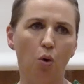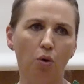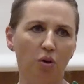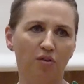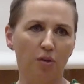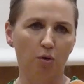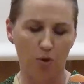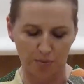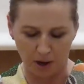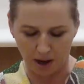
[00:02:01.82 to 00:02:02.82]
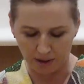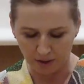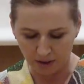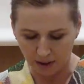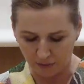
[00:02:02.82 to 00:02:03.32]
all over the globe are
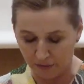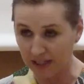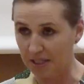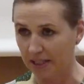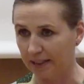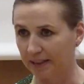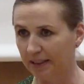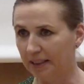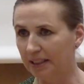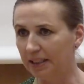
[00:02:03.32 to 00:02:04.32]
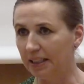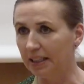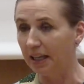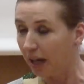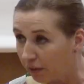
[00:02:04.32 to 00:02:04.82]
facing.
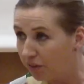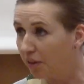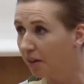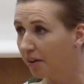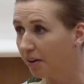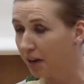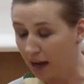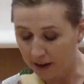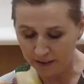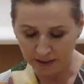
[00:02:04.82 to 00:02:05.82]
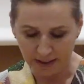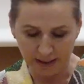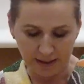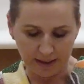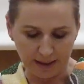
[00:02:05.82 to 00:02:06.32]
Health care,
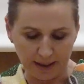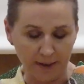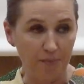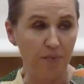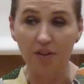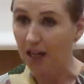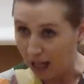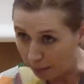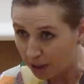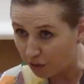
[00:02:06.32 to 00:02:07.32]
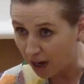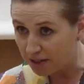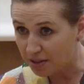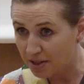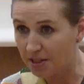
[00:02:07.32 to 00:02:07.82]
the climate
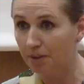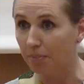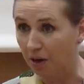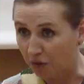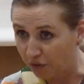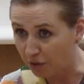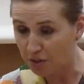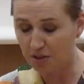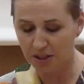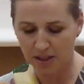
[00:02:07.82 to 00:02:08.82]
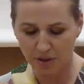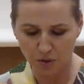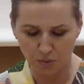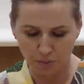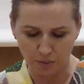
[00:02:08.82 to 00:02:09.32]
crisis, diversity, as
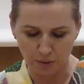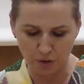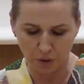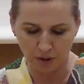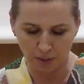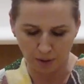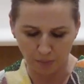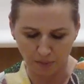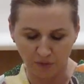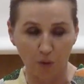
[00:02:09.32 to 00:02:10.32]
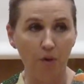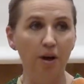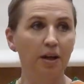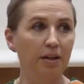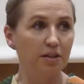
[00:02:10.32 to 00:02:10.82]
you were talking about before,
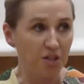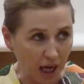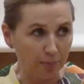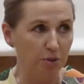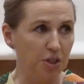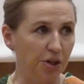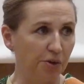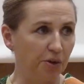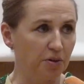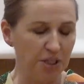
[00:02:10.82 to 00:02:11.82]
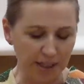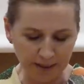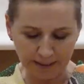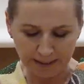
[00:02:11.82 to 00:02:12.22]
cybersecurity.